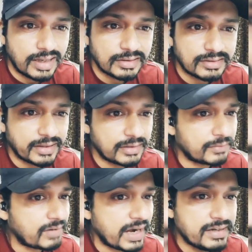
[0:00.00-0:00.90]
and
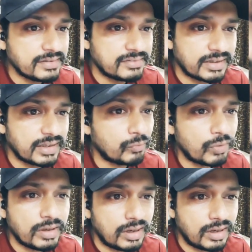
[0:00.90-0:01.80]
the flight is taking
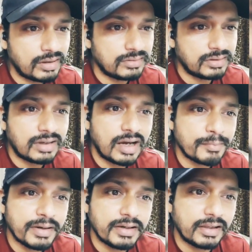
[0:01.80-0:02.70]
1 hour, the
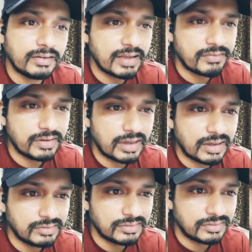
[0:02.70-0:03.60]
car may take 7
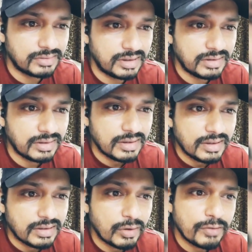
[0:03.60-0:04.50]
hours, right?
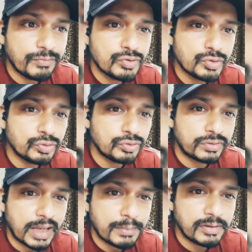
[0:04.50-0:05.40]
Now, if you choose
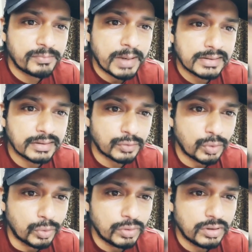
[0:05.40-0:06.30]
to travel by the
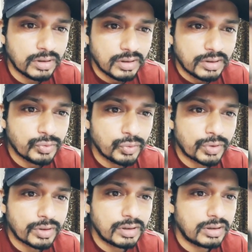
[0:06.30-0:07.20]
road,
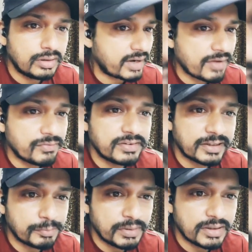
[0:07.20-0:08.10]
your driver's
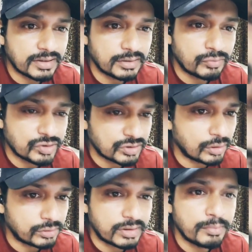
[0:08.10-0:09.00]
experience, which
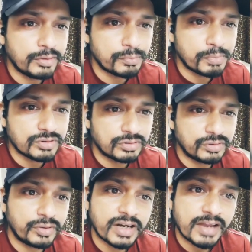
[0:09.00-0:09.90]
also come into picture.
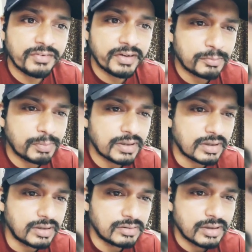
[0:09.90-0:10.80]
So your driver
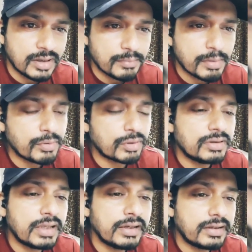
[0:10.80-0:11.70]
experience, maybe you
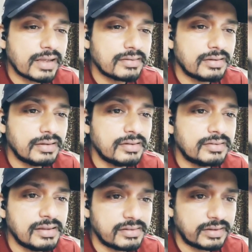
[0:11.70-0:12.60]
can think it as a
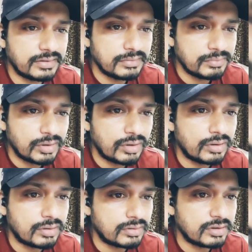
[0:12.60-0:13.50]
skill set
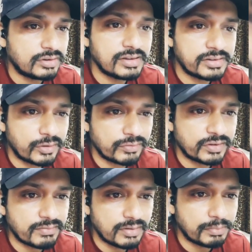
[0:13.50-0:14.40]
or the skill set of
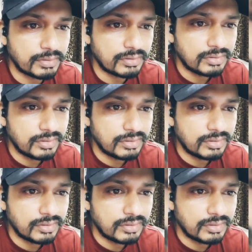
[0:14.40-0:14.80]
the developer,